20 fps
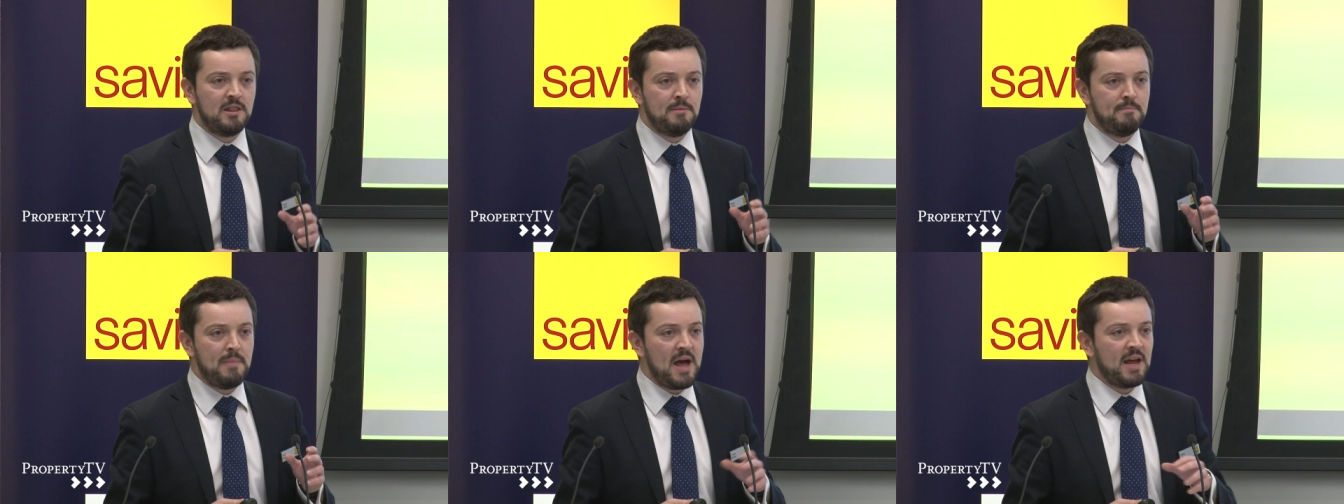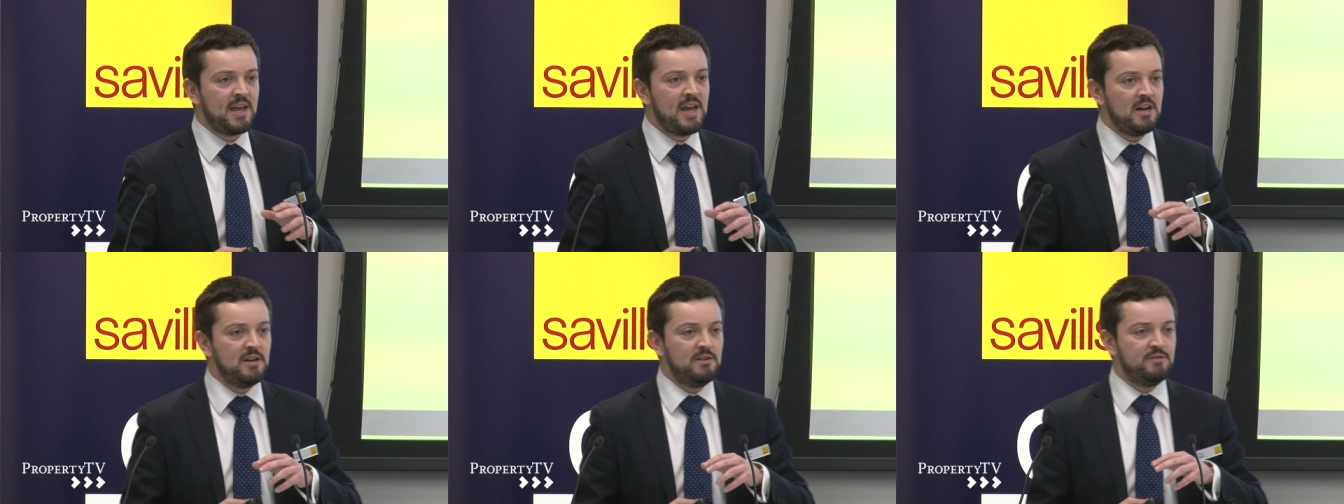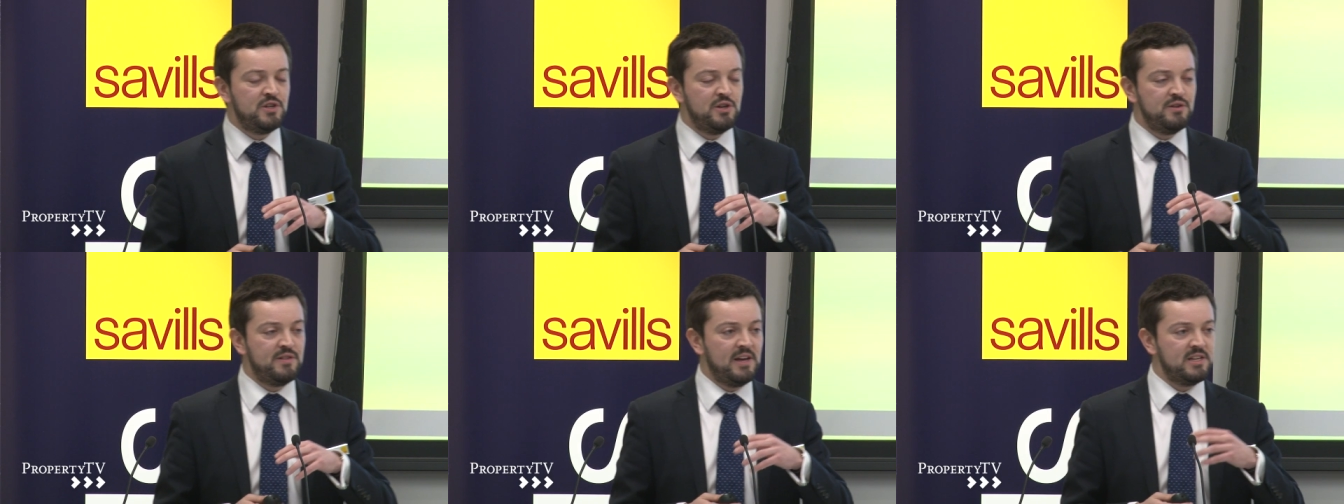at the back end
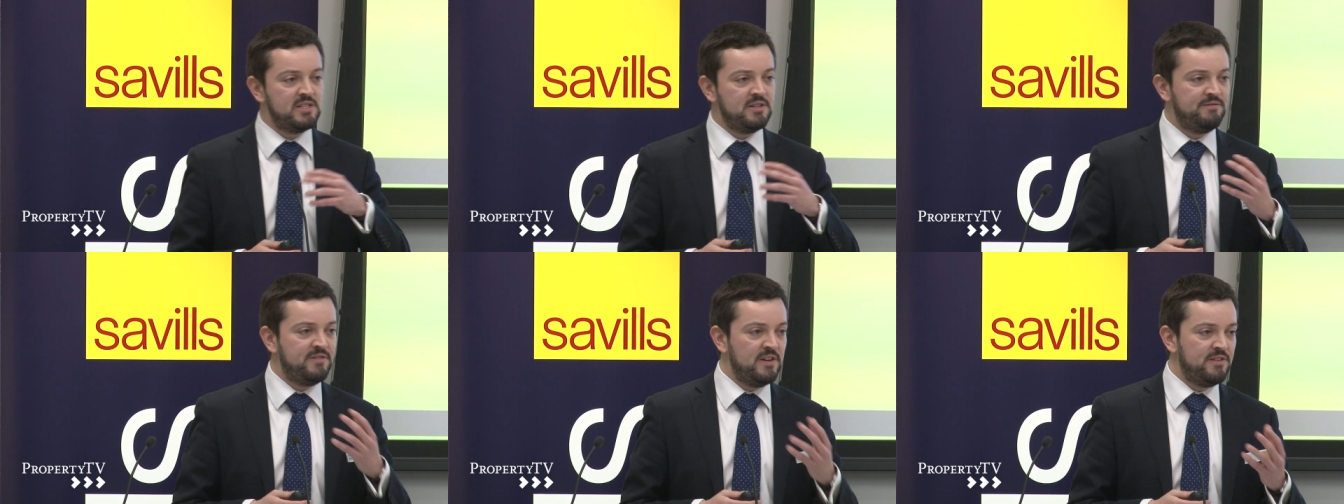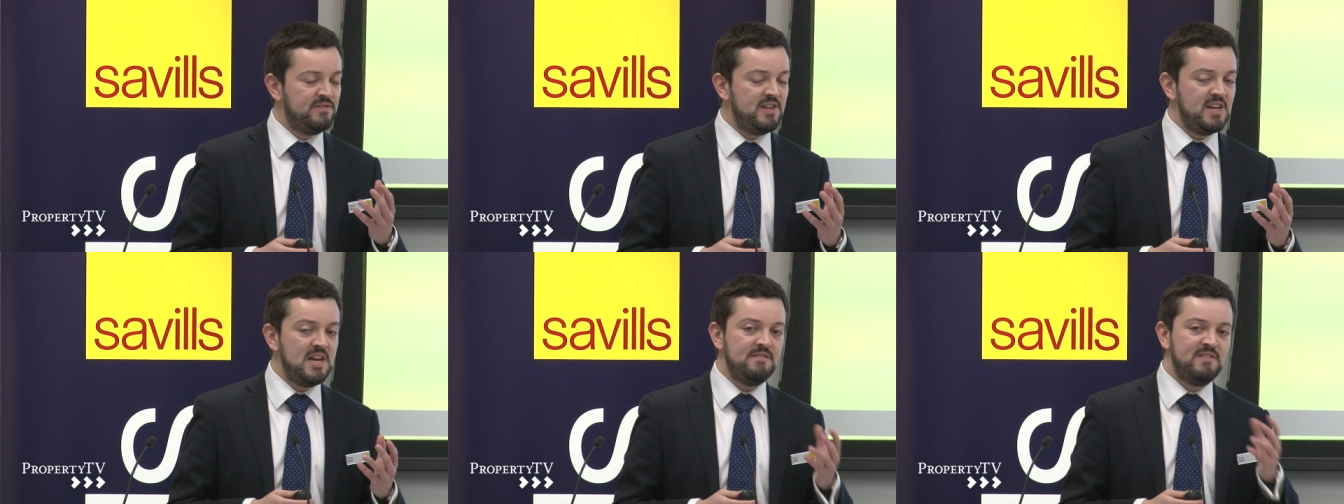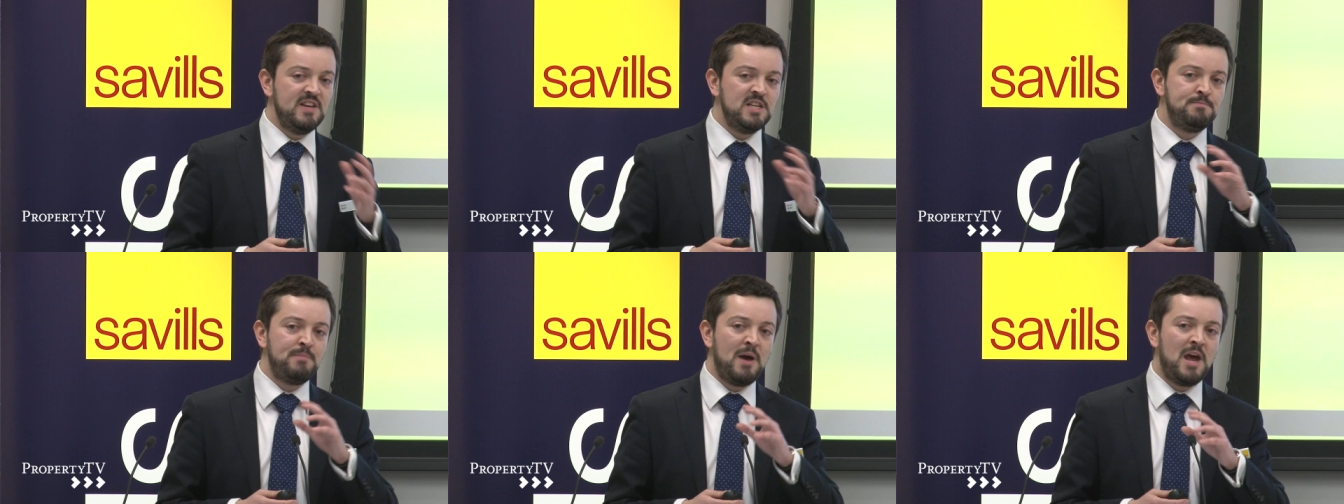of
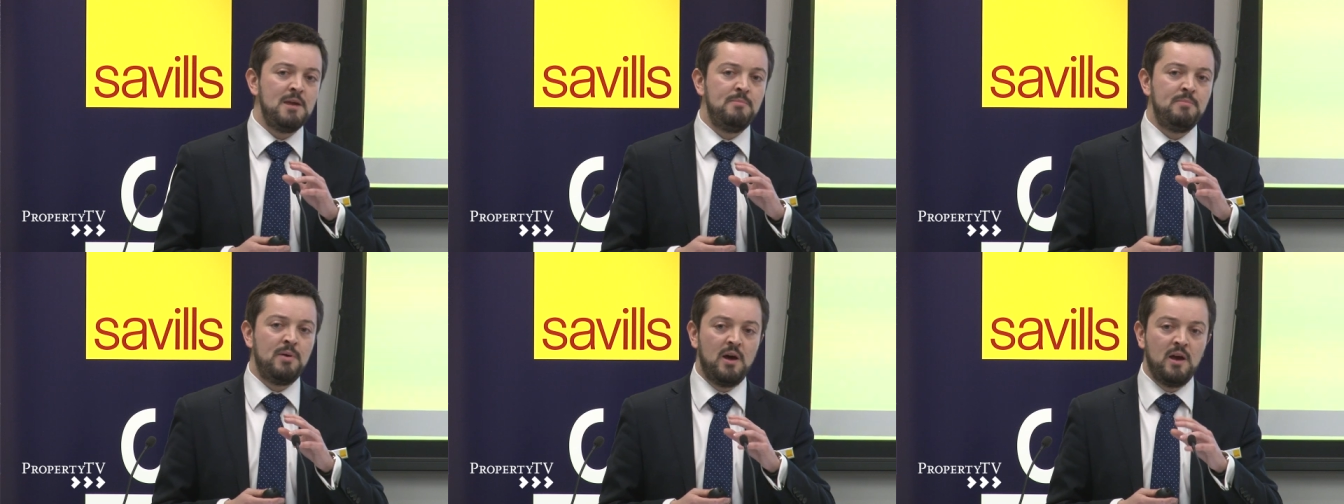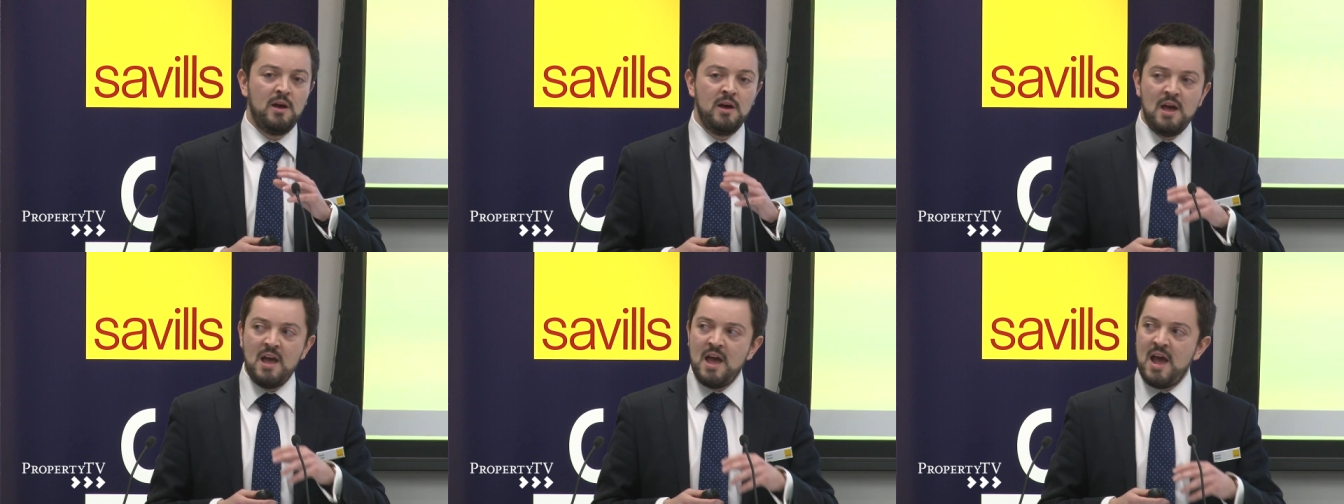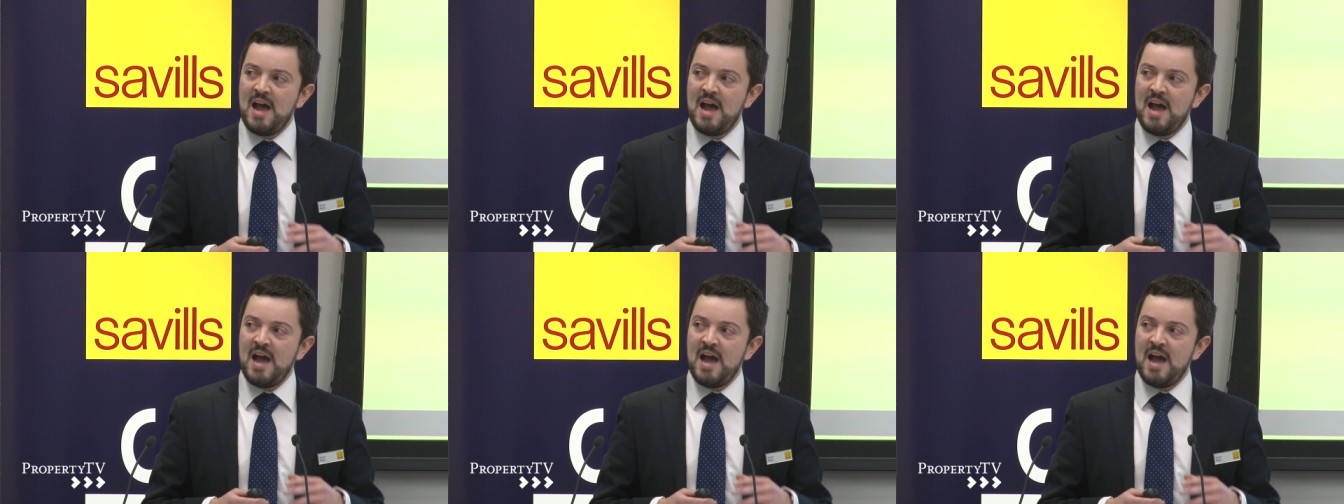2015, this paper